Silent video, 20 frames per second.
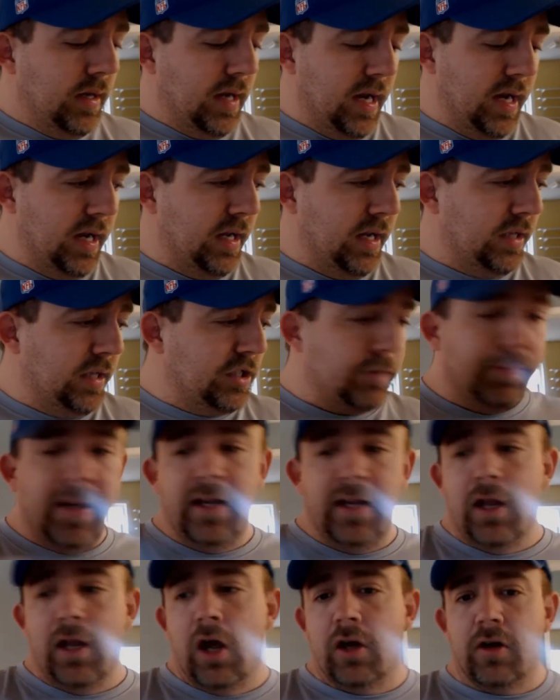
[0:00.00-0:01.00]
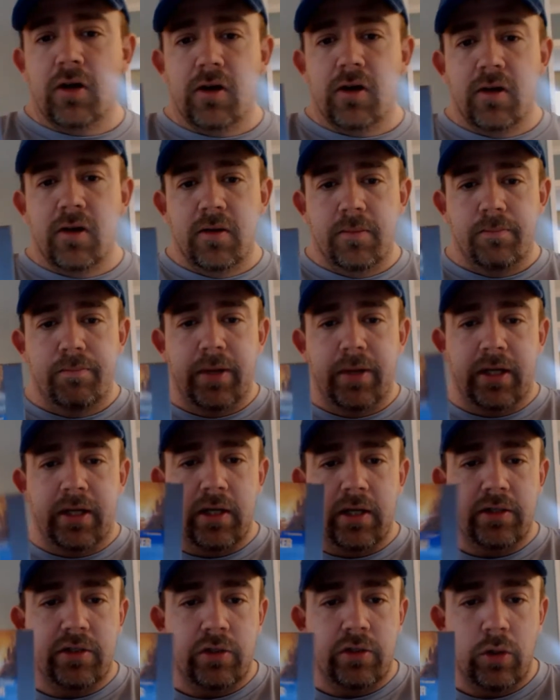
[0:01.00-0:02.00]
And Speedlunker,
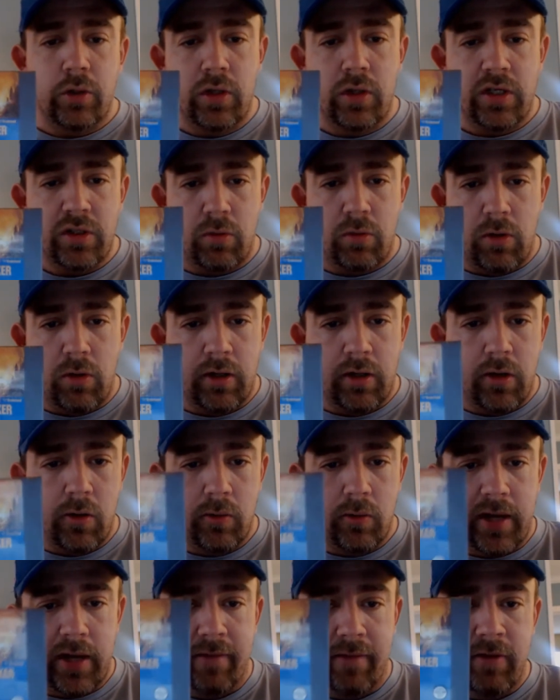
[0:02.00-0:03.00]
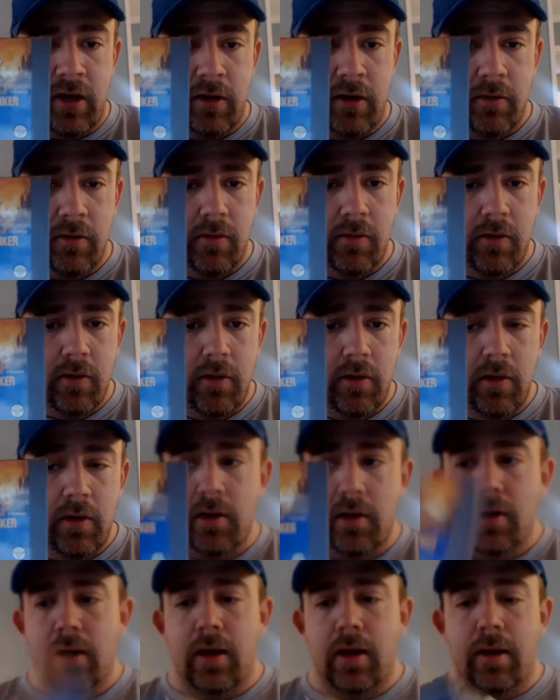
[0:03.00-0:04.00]
because who doesn't want to go caving?
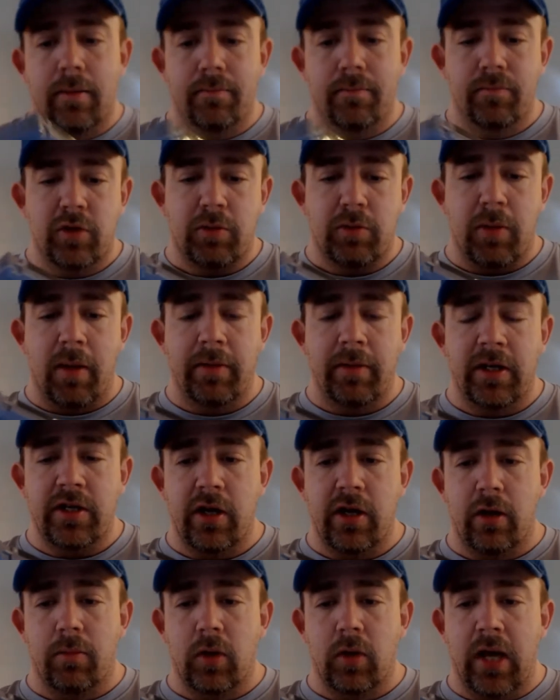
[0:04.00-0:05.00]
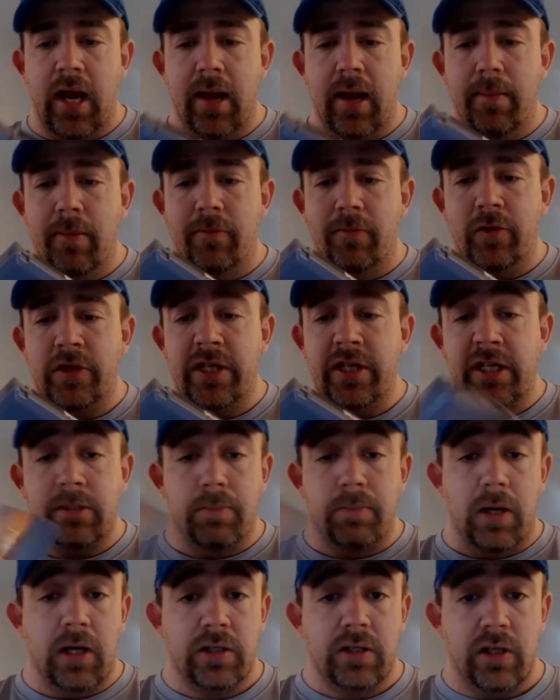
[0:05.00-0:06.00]
It's probably a terrible game, but for
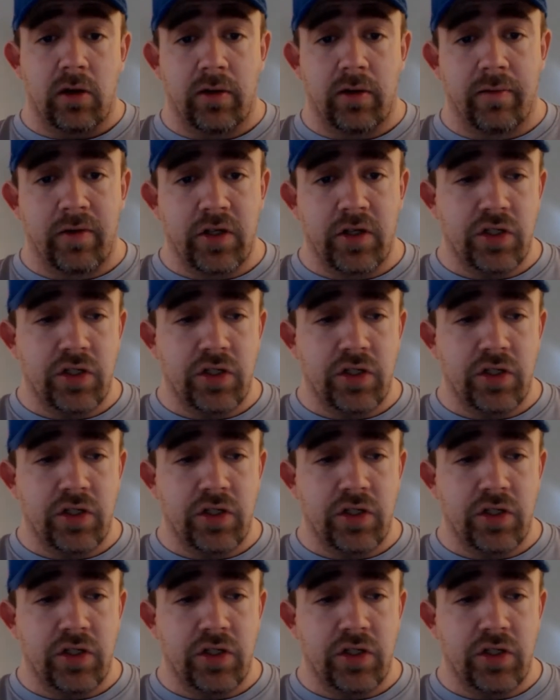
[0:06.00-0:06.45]
$6 I'll give it a